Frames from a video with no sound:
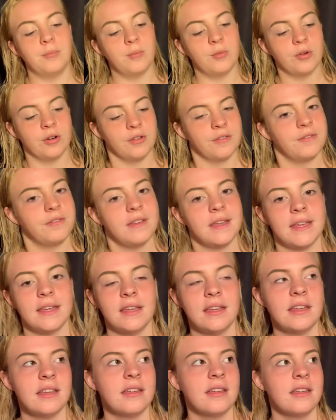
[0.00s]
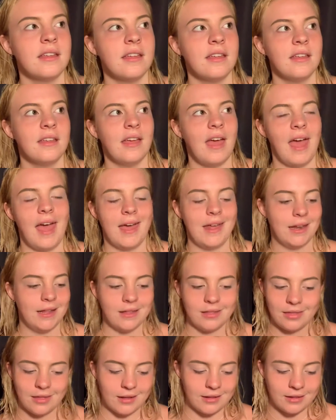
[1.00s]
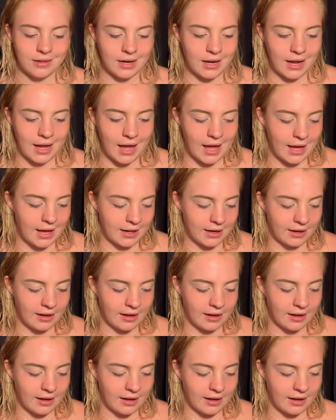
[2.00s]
Morphe anything that I had.